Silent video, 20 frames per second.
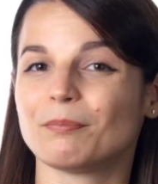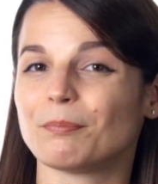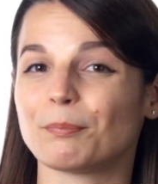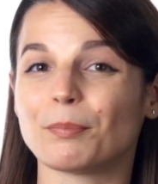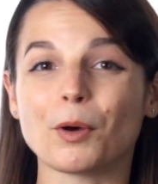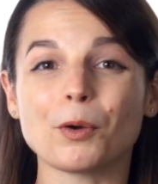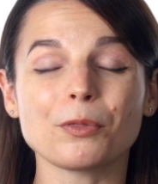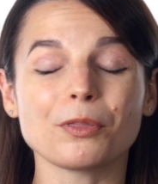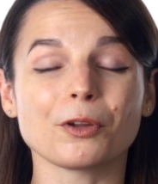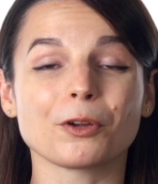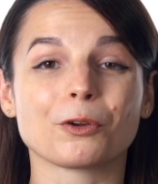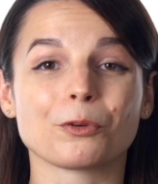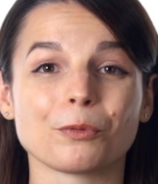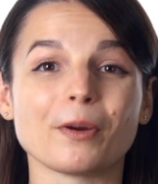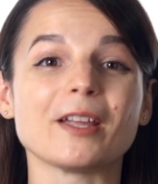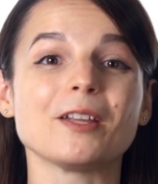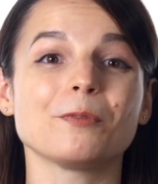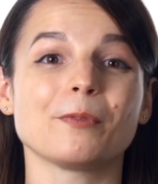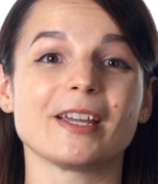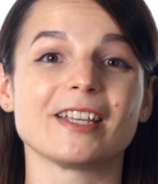Both are
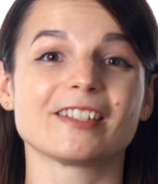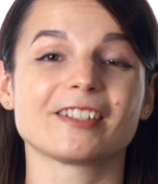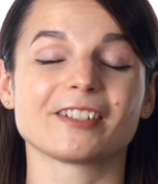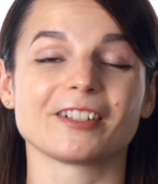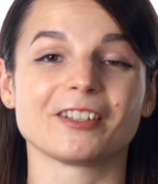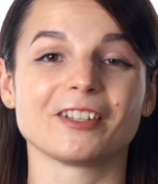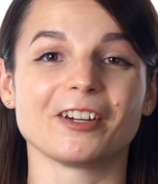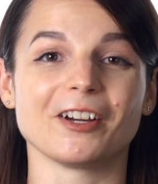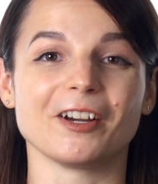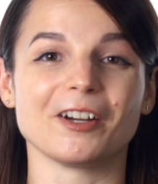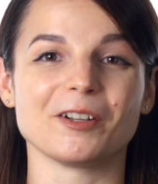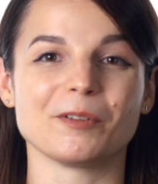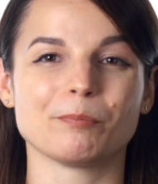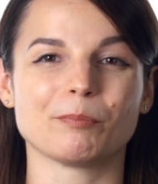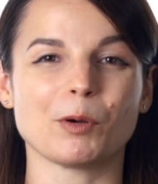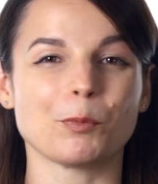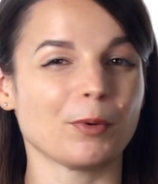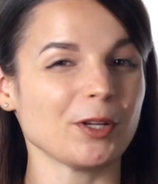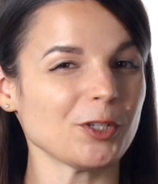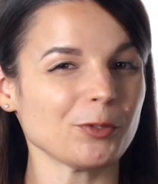great ways to learn,
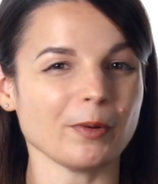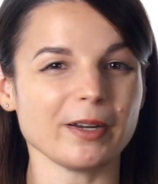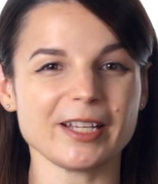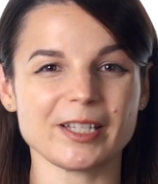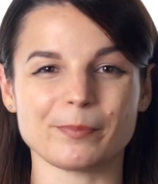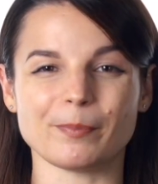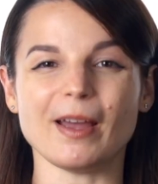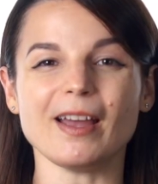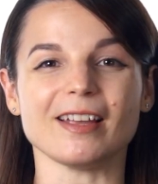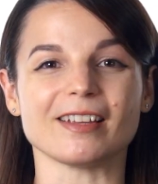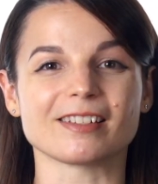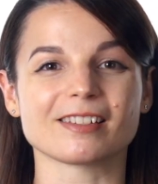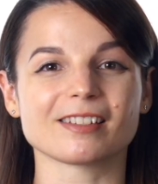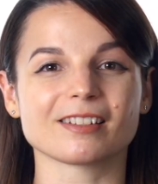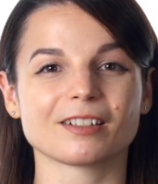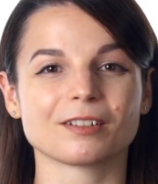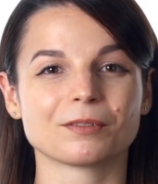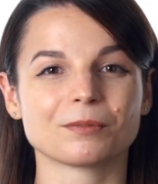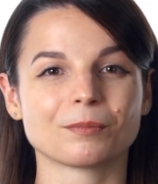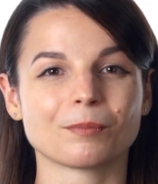but which one is best?